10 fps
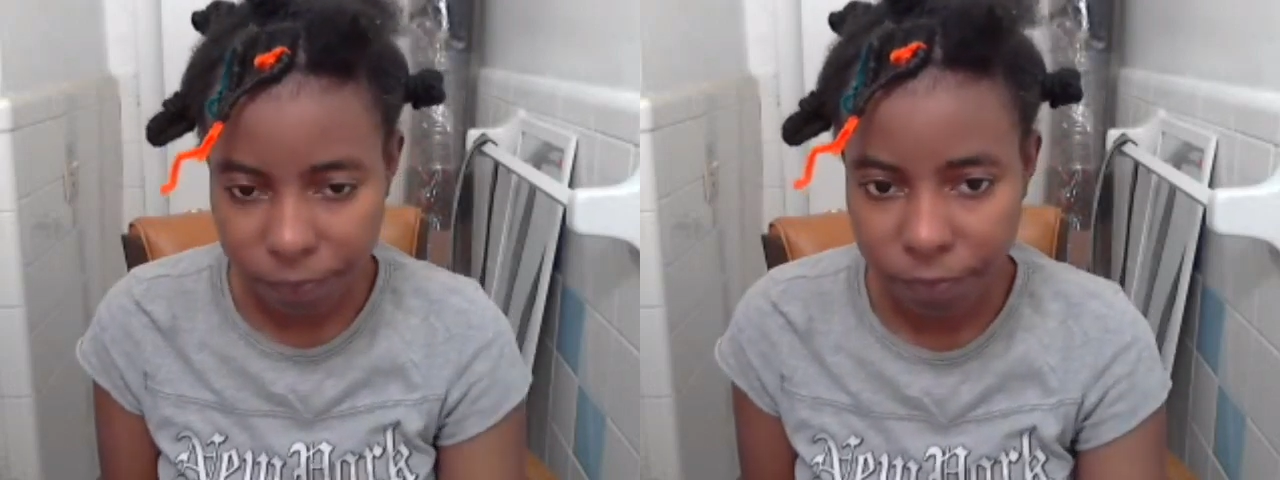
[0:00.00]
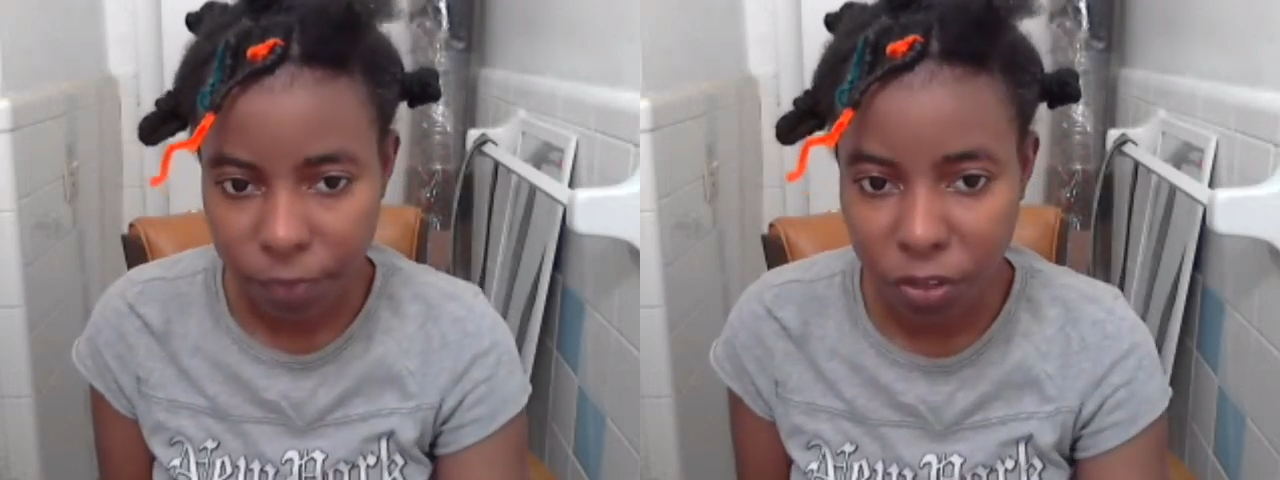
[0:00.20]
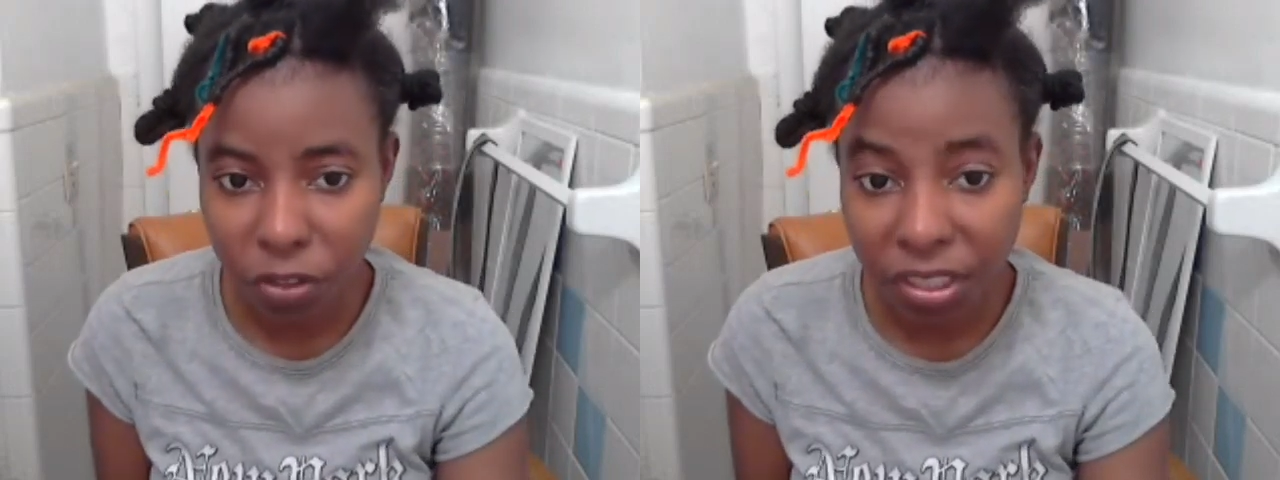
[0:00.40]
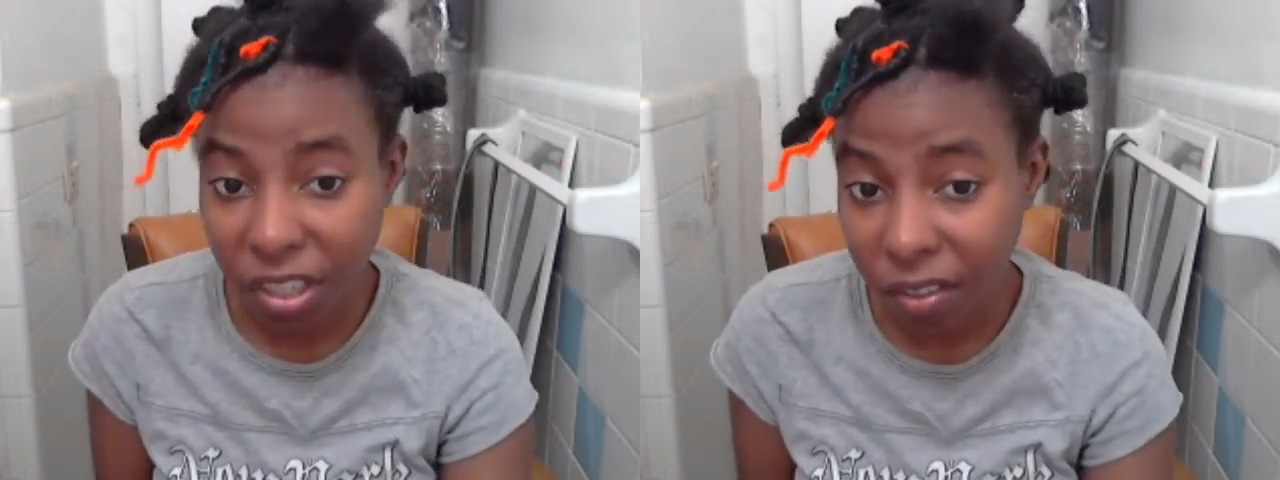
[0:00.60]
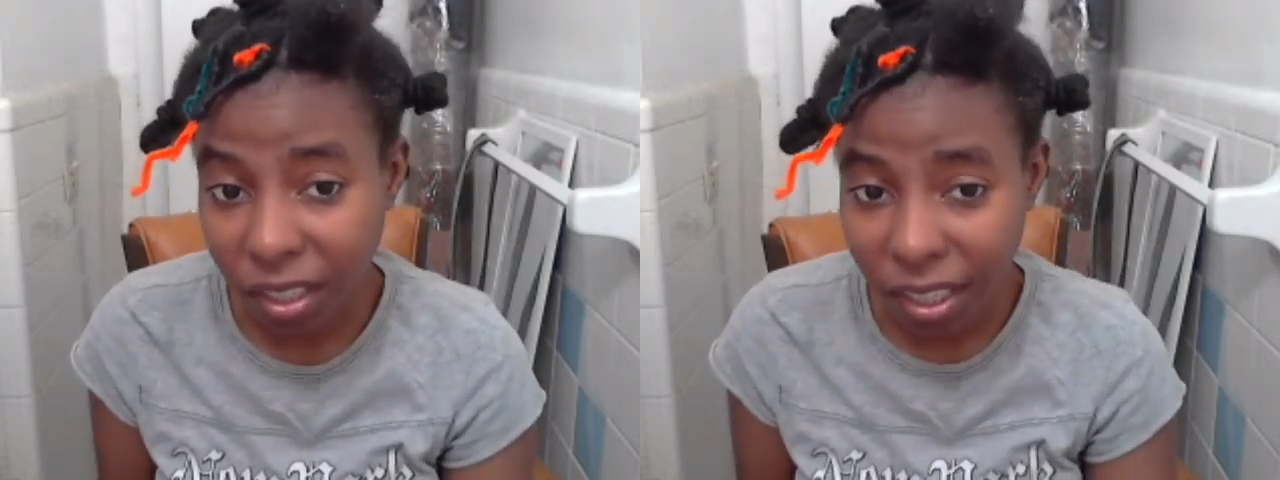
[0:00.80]
stretch
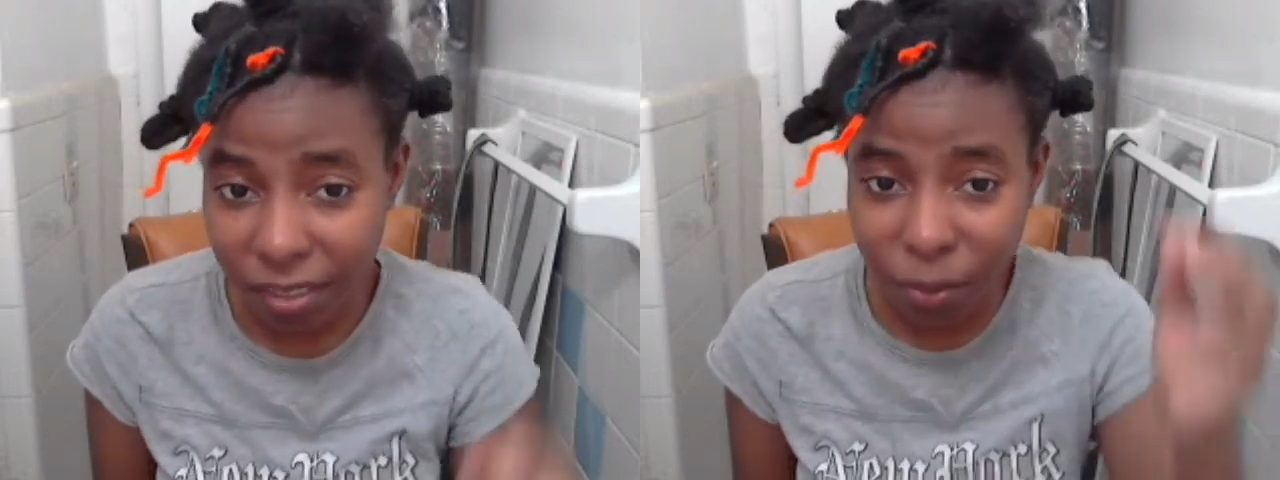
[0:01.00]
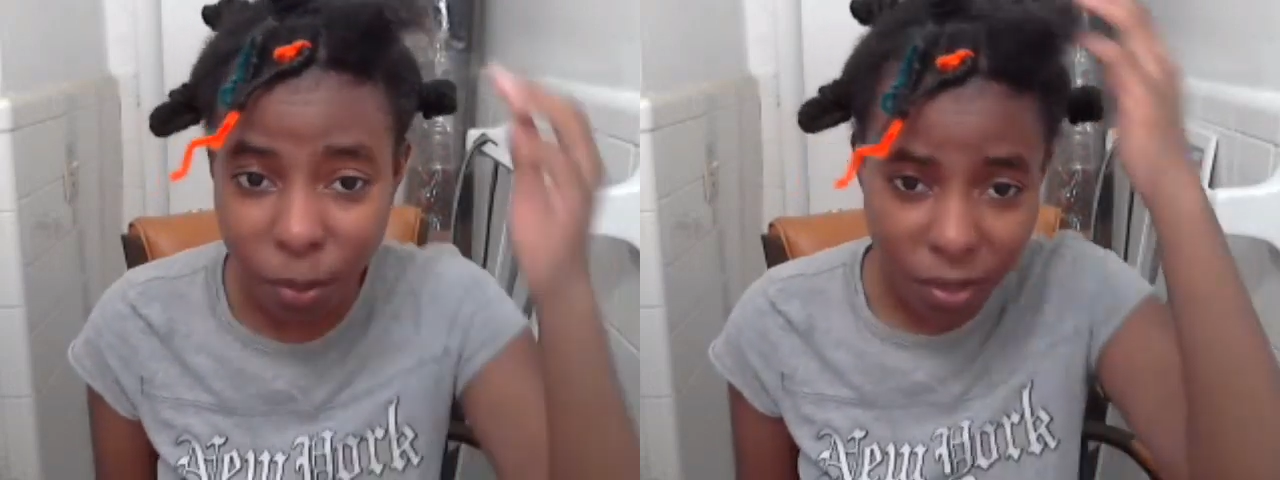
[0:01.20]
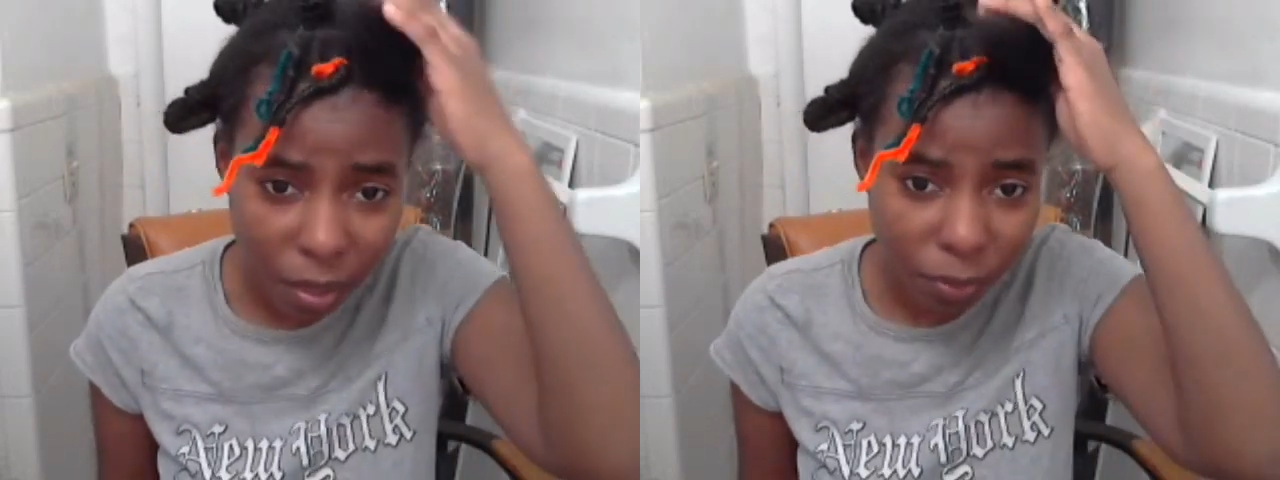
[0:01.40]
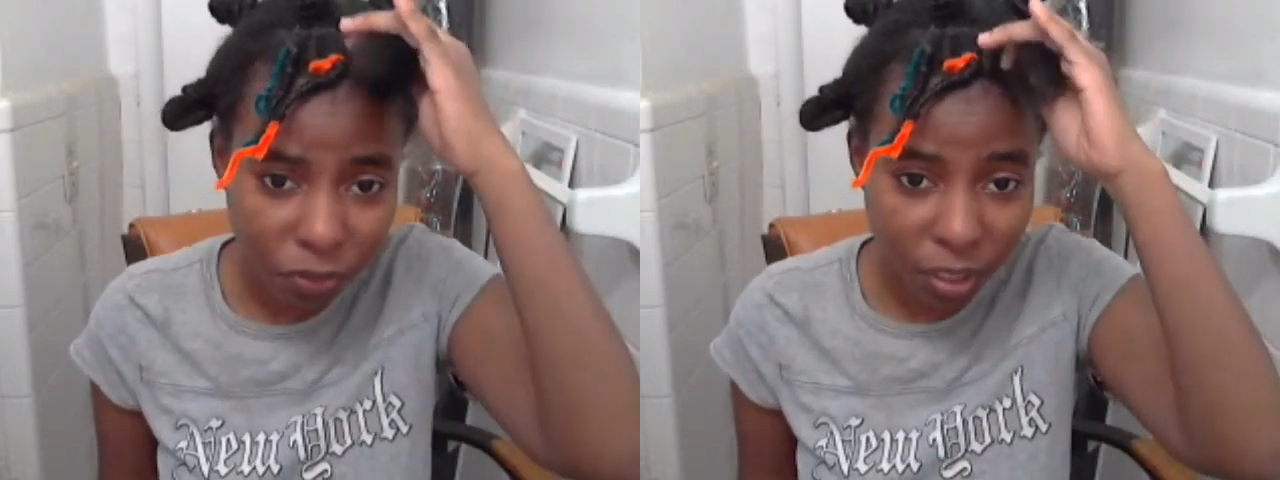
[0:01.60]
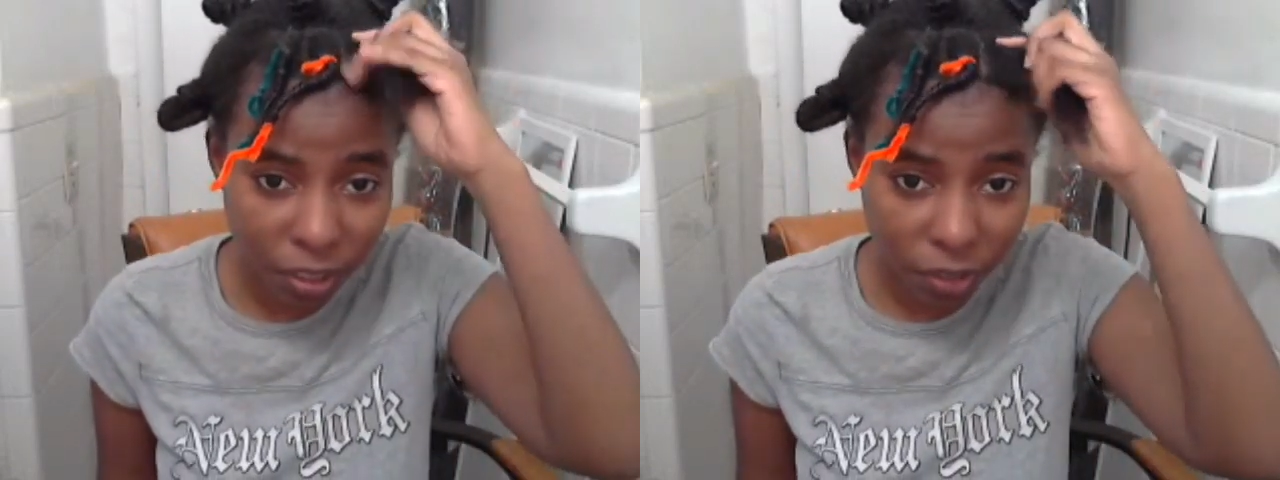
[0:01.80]
out, I guess, what I was
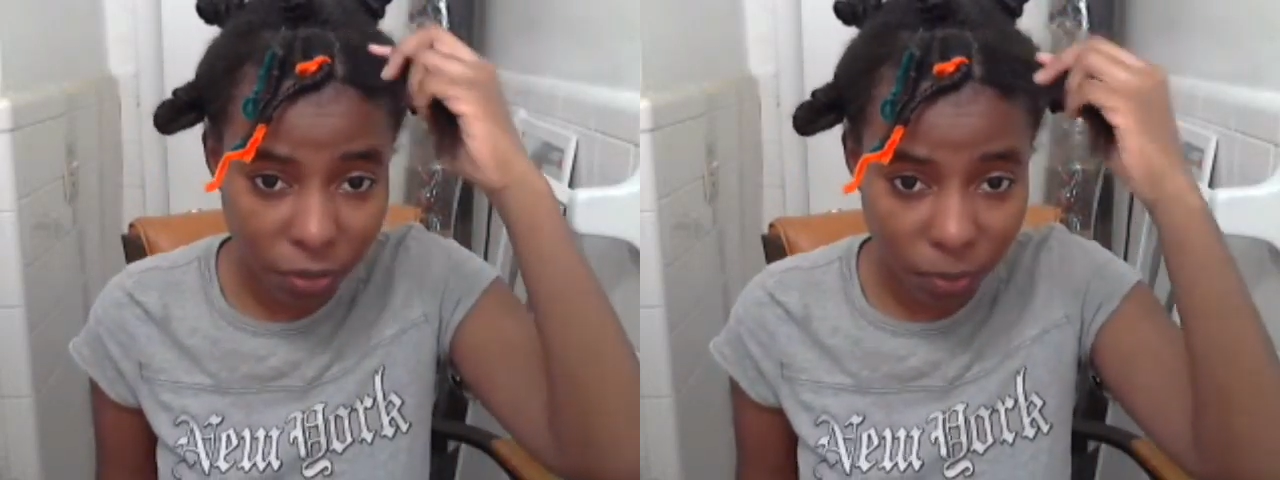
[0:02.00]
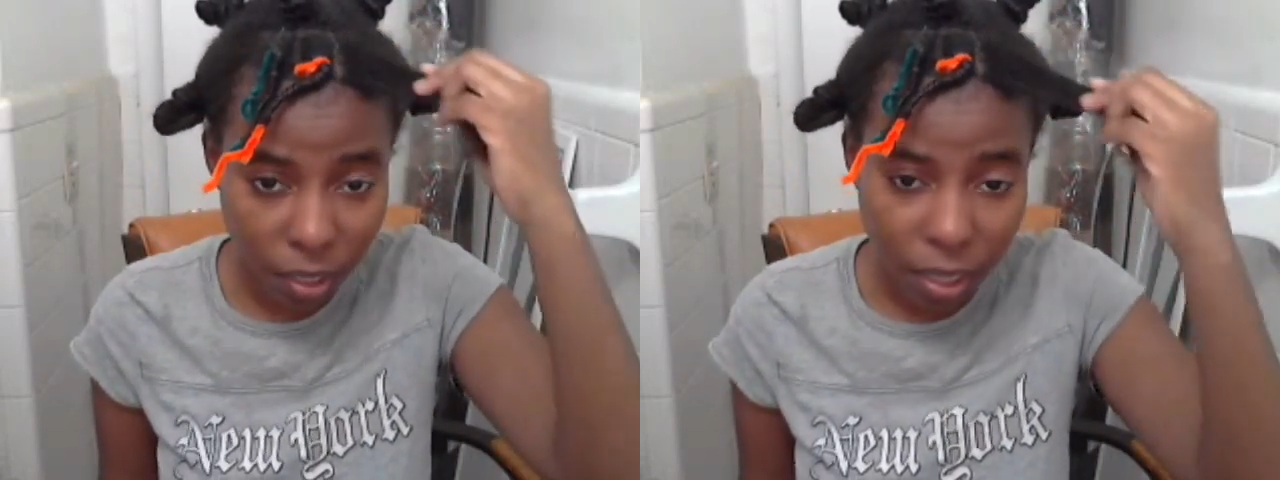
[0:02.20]
trying to do